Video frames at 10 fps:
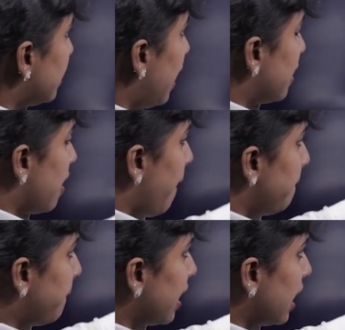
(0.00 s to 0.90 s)
then
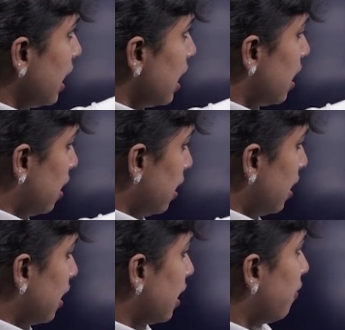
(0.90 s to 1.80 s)
B,
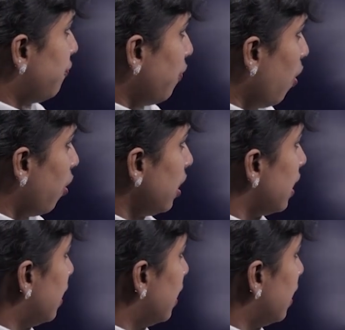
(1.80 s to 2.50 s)
here 4,